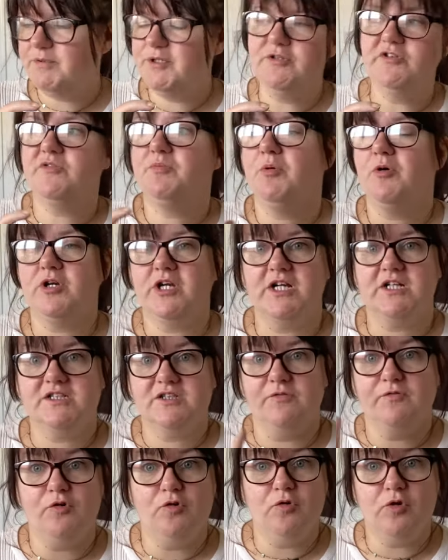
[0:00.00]
beauty
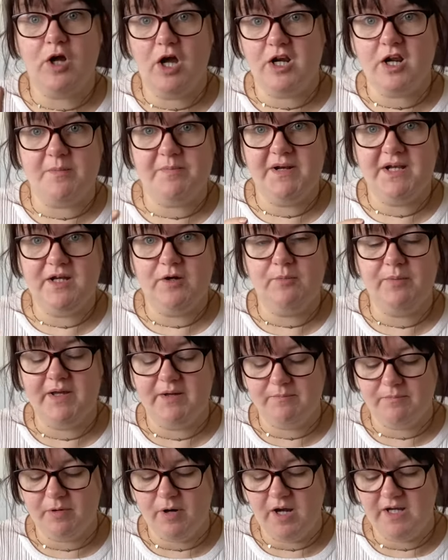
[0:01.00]
products have all gone up a little
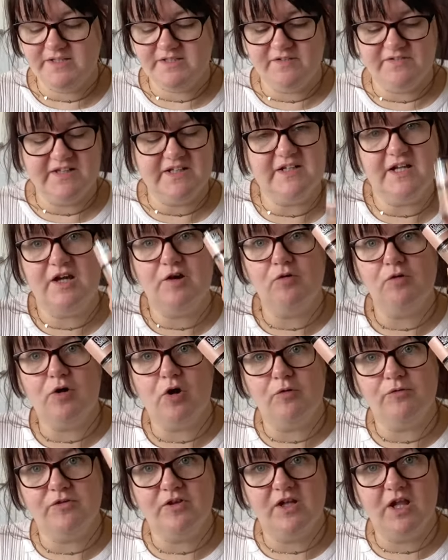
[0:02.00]
bit in price. I think they all
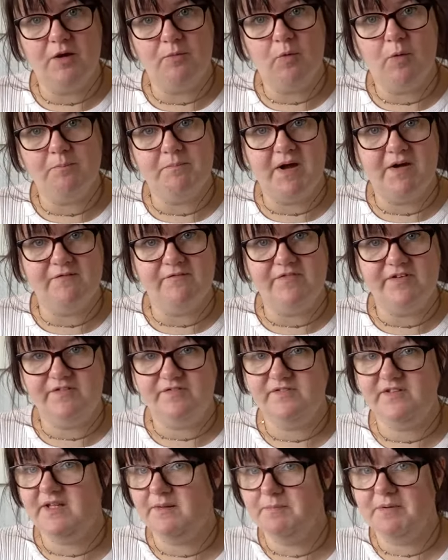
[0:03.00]
gone to like
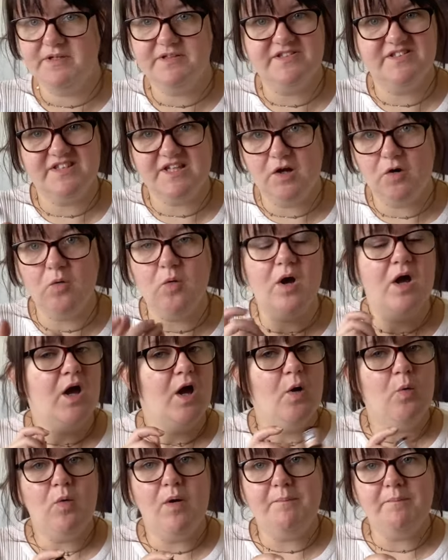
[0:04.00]
£1.50, but still
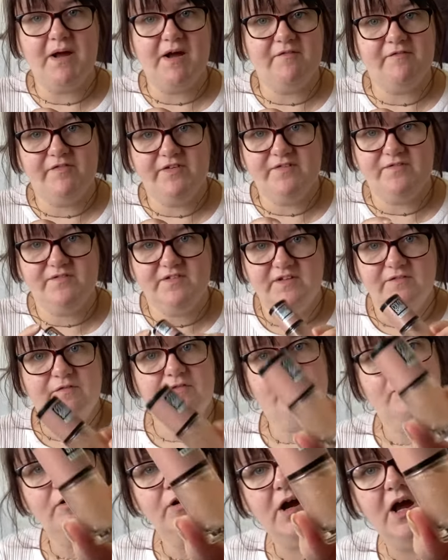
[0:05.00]
£1.50
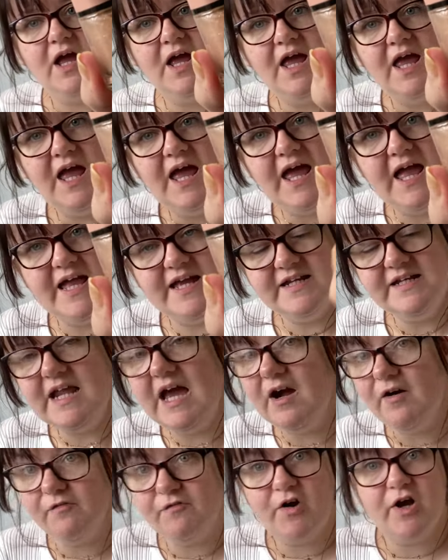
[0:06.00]
for a
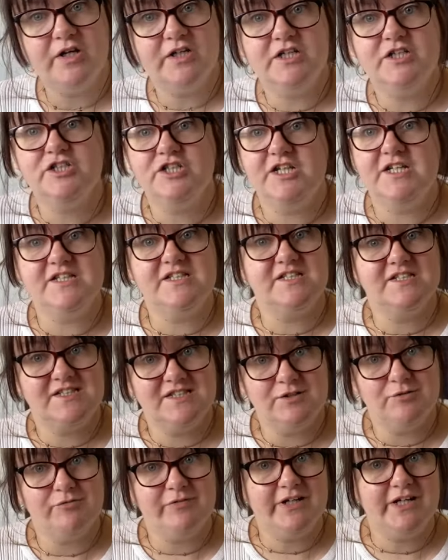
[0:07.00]
nail varnish is
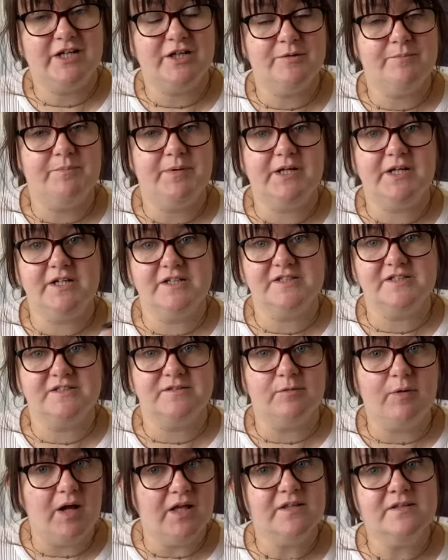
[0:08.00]
still really good, because
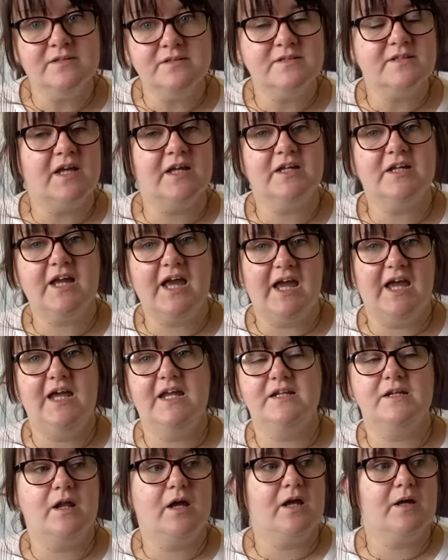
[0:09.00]
the ones that you
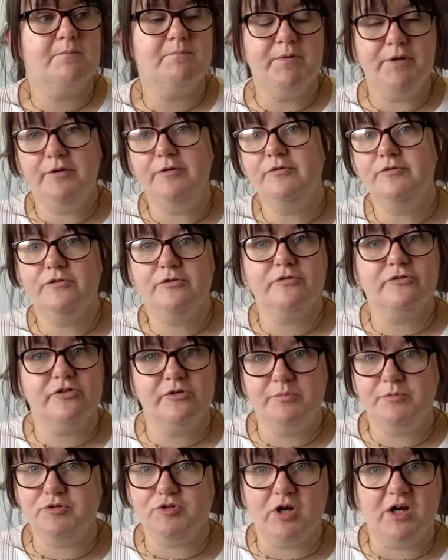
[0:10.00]
get in like Boots or
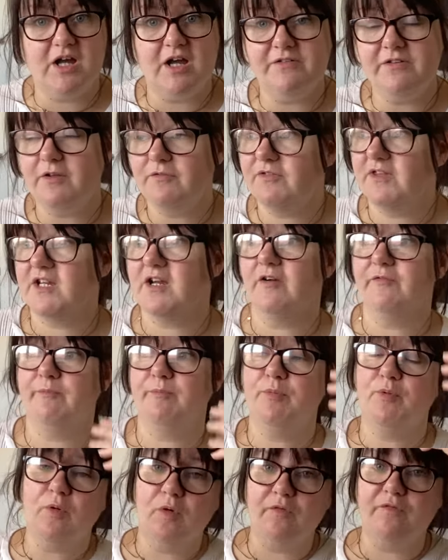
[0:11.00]
Superdrug, I don't think
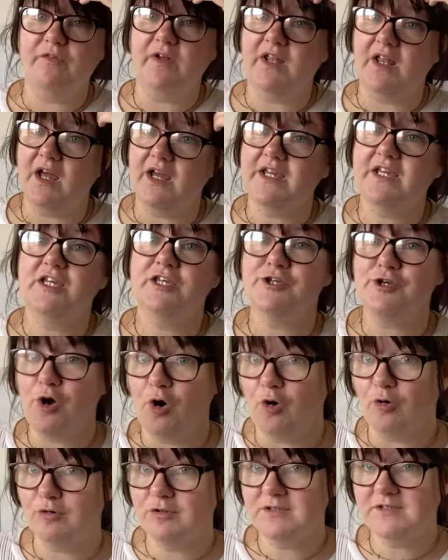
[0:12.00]
I've bought for like
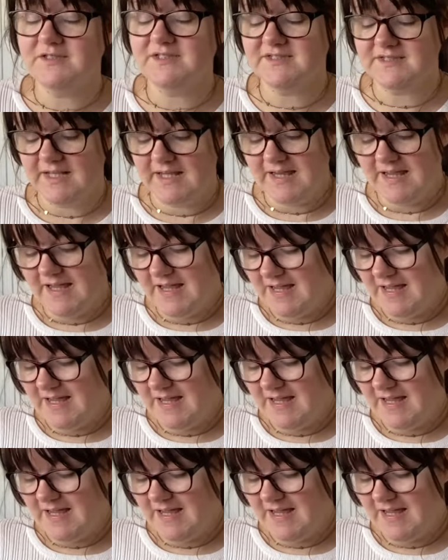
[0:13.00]
yonks,